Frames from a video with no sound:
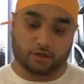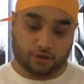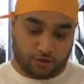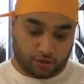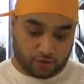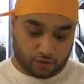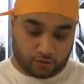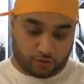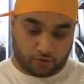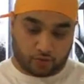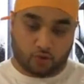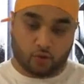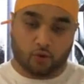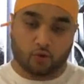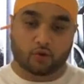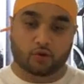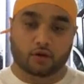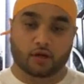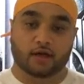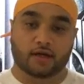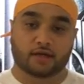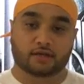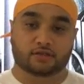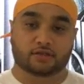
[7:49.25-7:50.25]
you
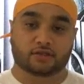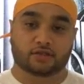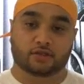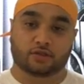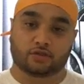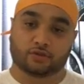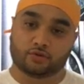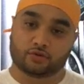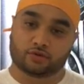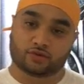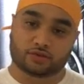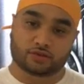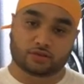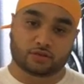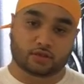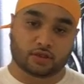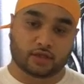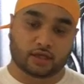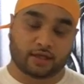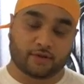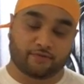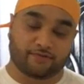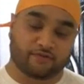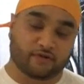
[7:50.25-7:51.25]
organize, you
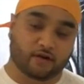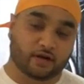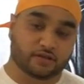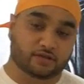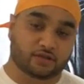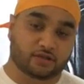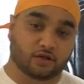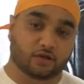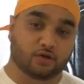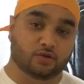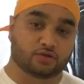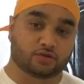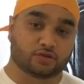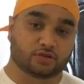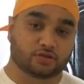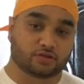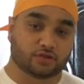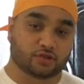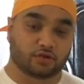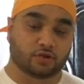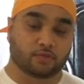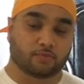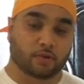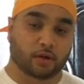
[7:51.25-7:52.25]
find
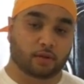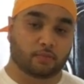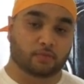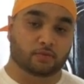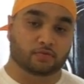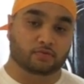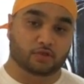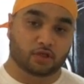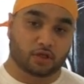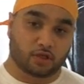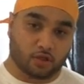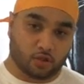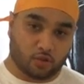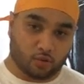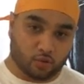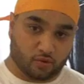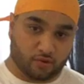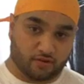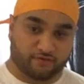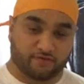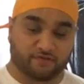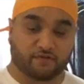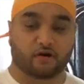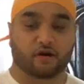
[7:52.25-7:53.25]
solutions to your problems
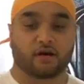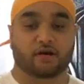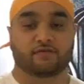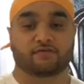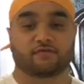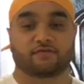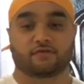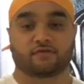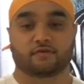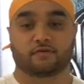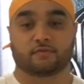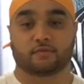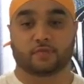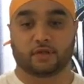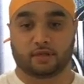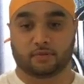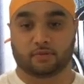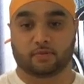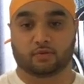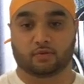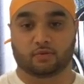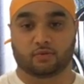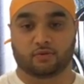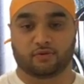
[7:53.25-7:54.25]
with 5
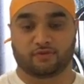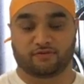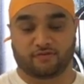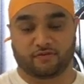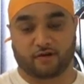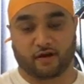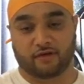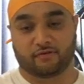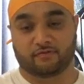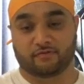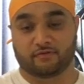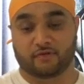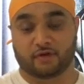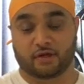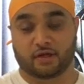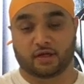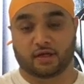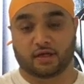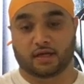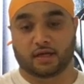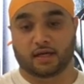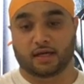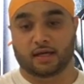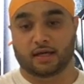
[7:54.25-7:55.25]
people, with
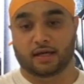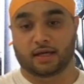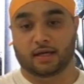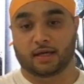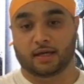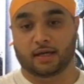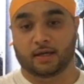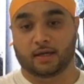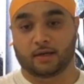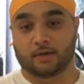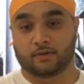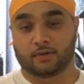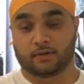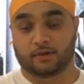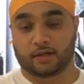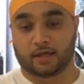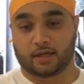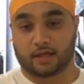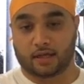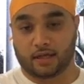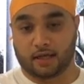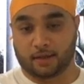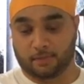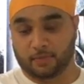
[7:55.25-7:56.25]

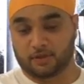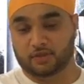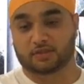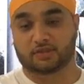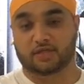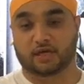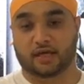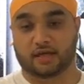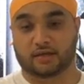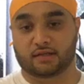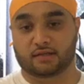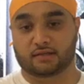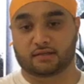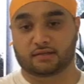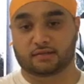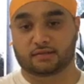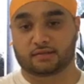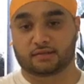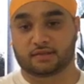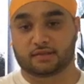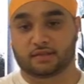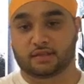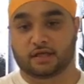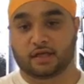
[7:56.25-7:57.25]
a panchayat.
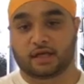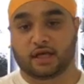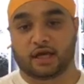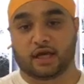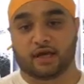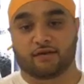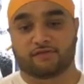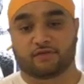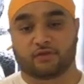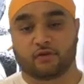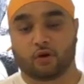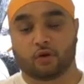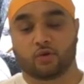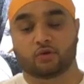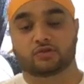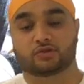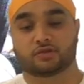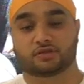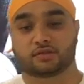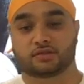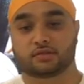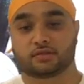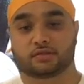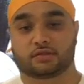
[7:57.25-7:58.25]
If
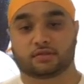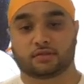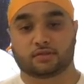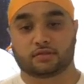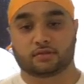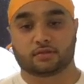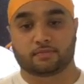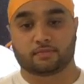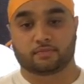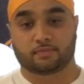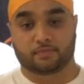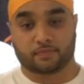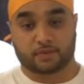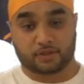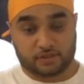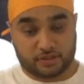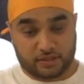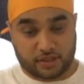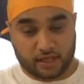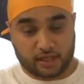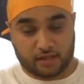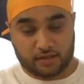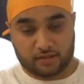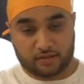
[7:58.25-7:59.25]
those
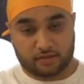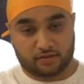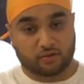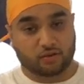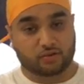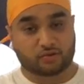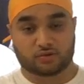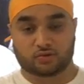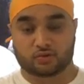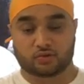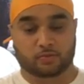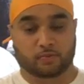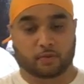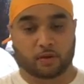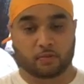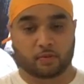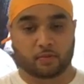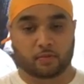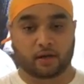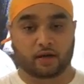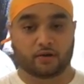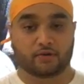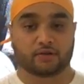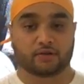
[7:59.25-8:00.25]
panchayat don't sort the problem